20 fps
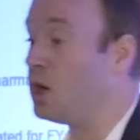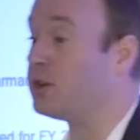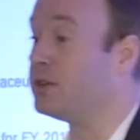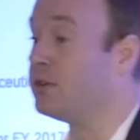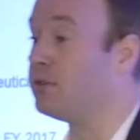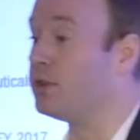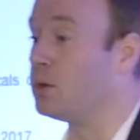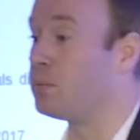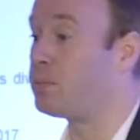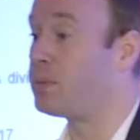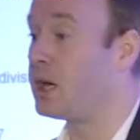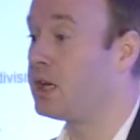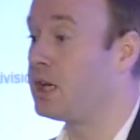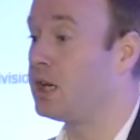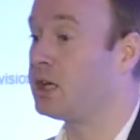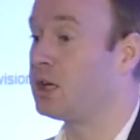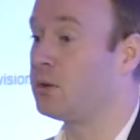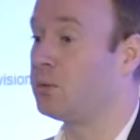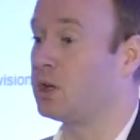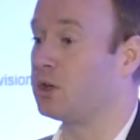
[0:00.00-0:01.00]
dividend
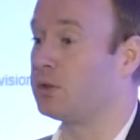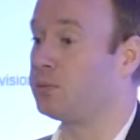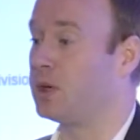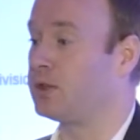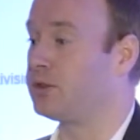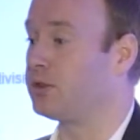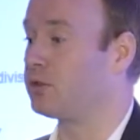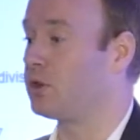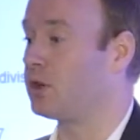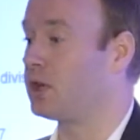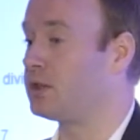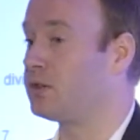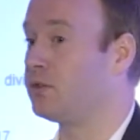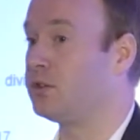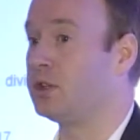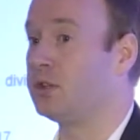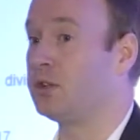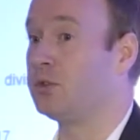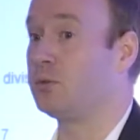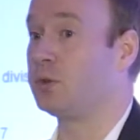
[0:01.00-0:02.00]
paying, and we expect to grow that
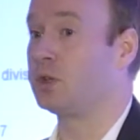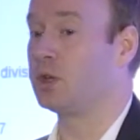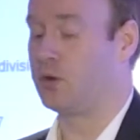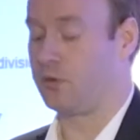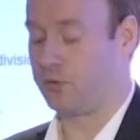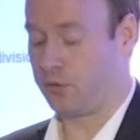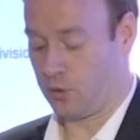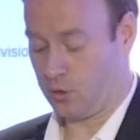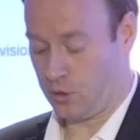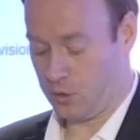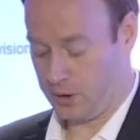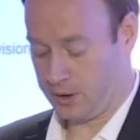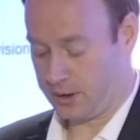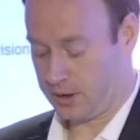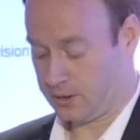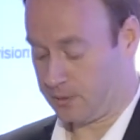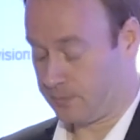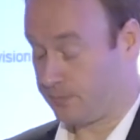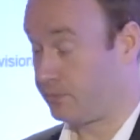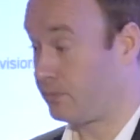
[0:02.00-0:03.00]
dividend as we go forward.
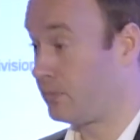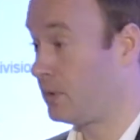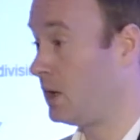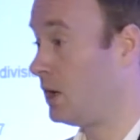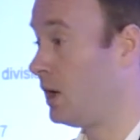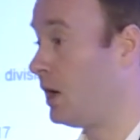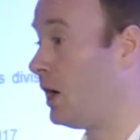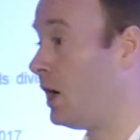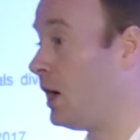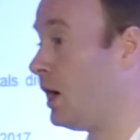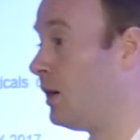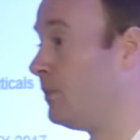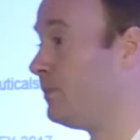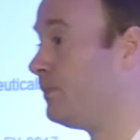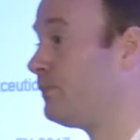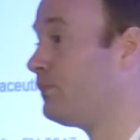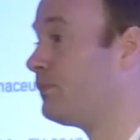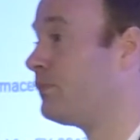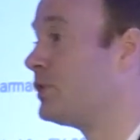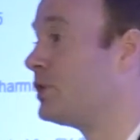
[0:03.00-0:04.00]

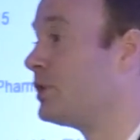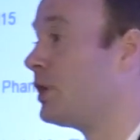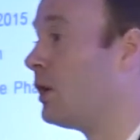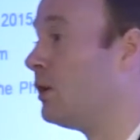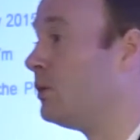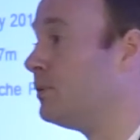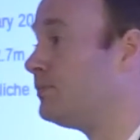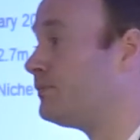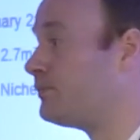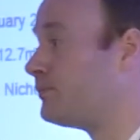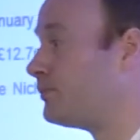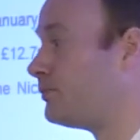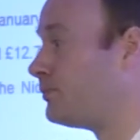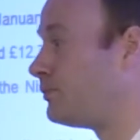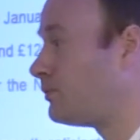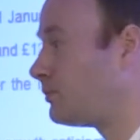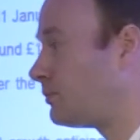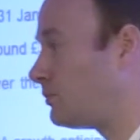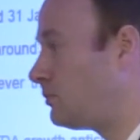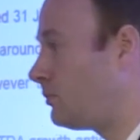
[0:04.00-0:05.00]
So
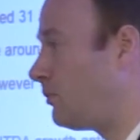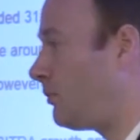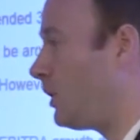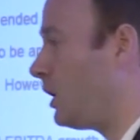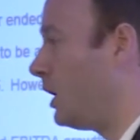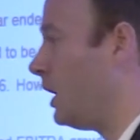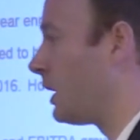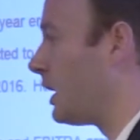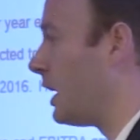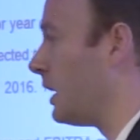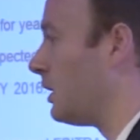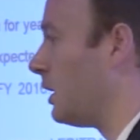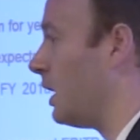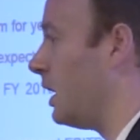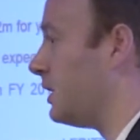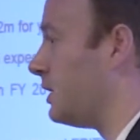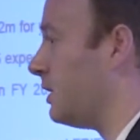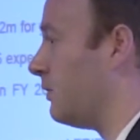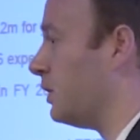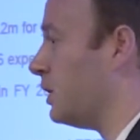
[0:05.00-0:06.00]
again, a
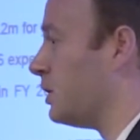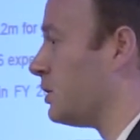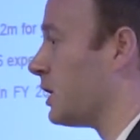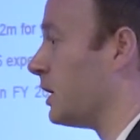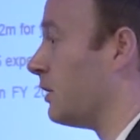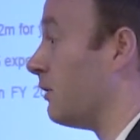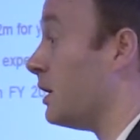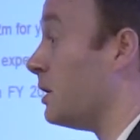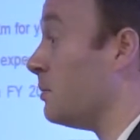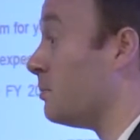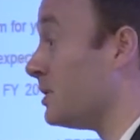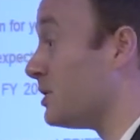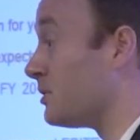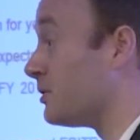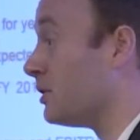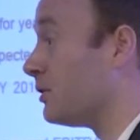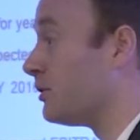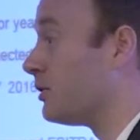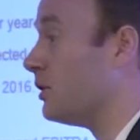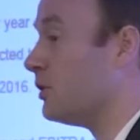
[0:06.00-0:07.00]
dividend generating
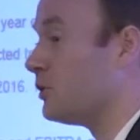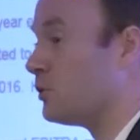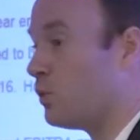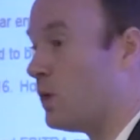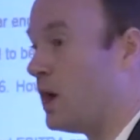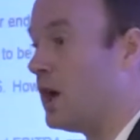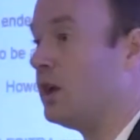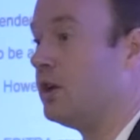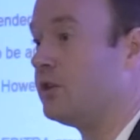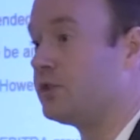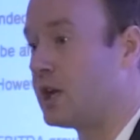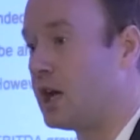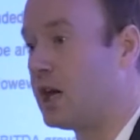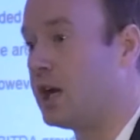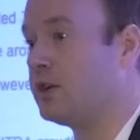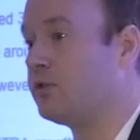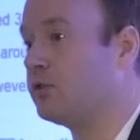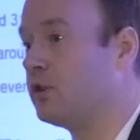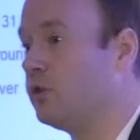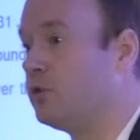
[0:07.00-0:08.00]
business as well as a high
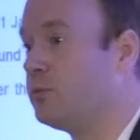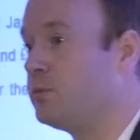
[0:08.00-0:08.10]
growth